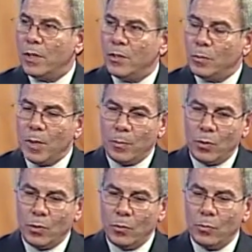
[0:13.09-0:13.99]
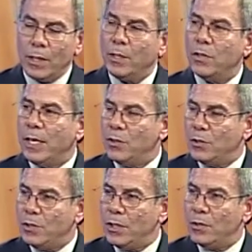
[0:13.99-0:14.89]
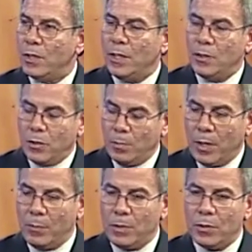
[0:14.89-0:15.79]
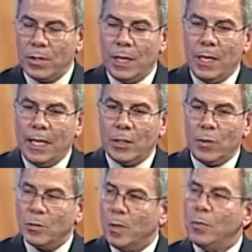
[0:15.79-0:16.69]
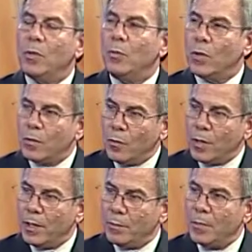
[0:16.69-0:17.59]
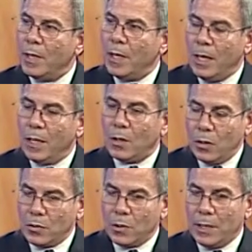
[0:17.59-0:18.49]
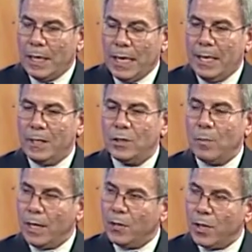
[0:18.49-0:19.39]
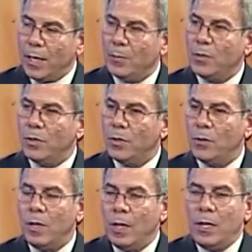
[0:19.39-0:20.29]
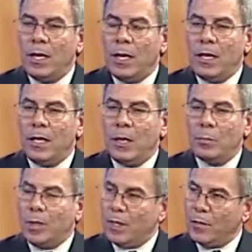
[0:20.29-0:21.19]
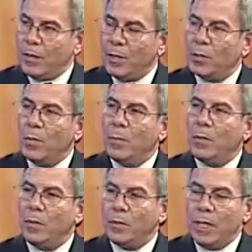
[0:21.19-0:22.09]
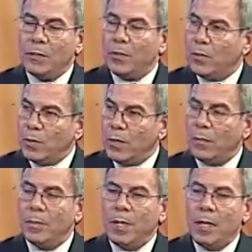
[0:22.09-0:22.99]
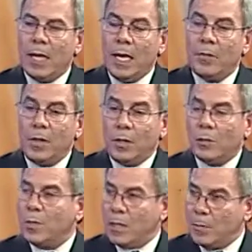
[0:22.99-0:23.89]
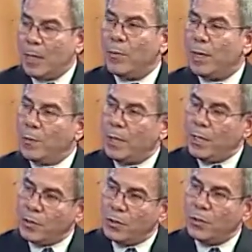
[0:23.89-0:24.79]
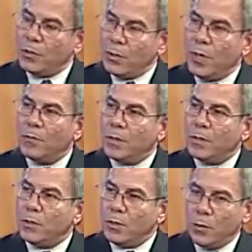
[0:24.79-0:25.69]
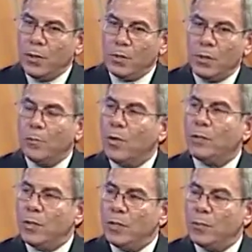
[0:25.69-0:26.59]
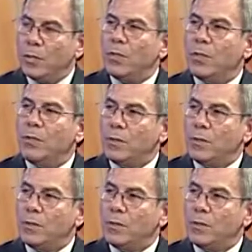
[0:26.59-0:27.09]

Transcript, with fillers: These are people who run his agencies and his departments, as well as people who work for him uh, closely. And it's my job to uh, help to identify those people, interview them, and ultimately make recommendations to the governor as to who he should appoint to these positions.